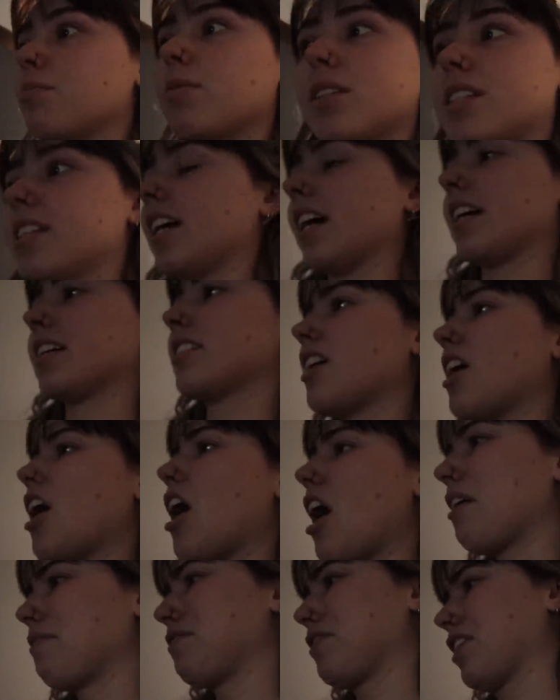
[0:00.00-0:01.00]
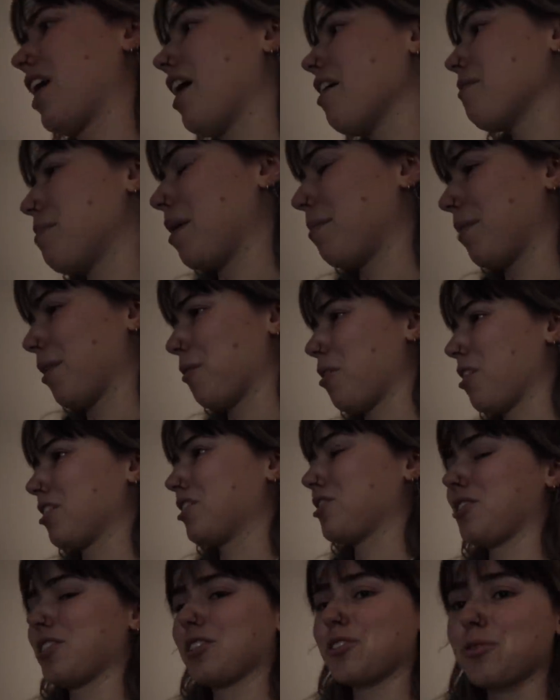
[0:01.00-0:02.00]
What's next? Oh, I forgot I bought my
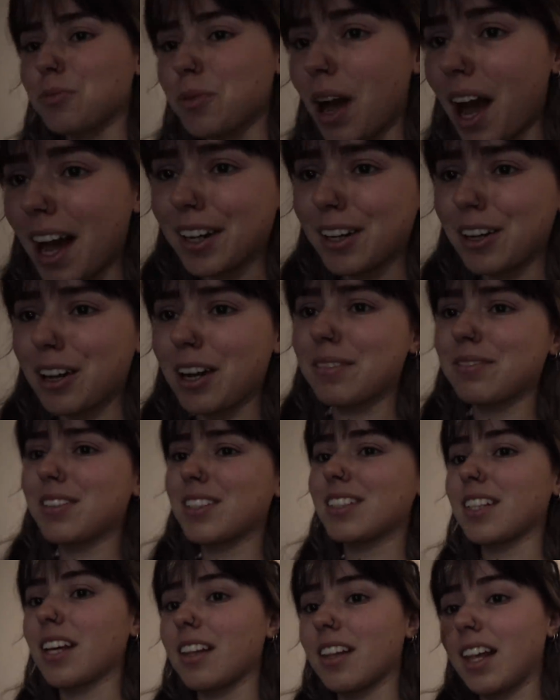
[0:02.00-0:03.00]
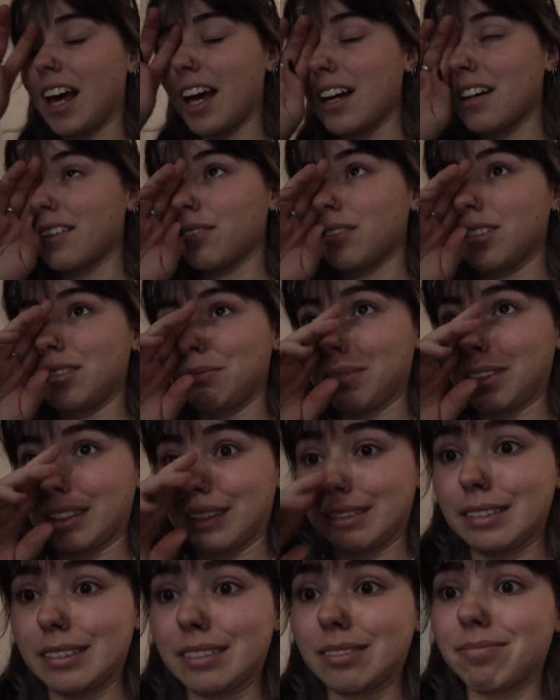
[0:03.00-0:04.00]
washer and dryer. I have to sell that. Oh my.
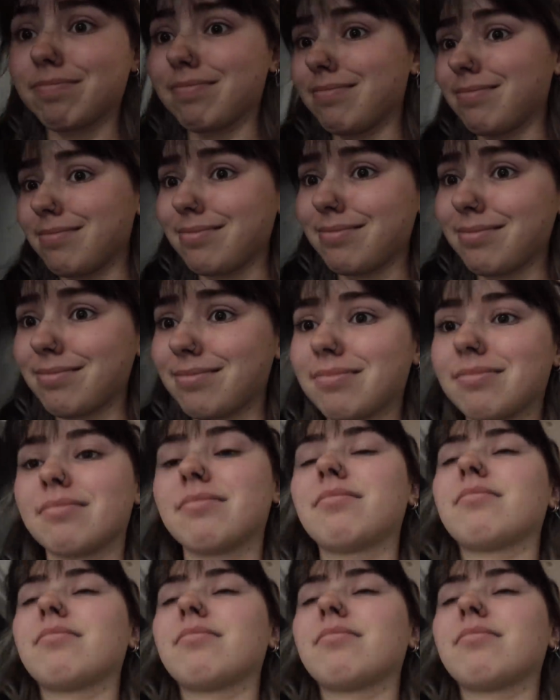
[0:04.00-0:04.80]
Mm.